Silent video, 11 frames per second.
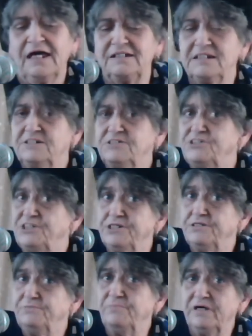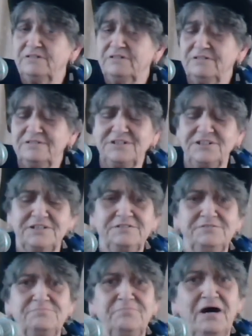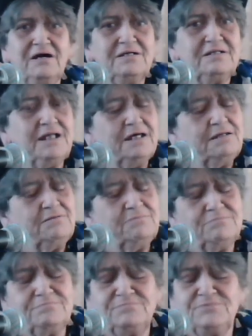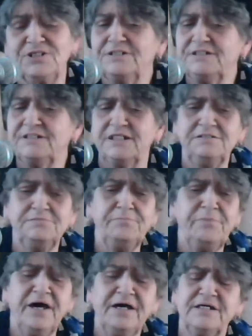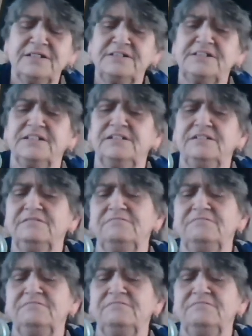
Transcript: Did she mention my name just in passing?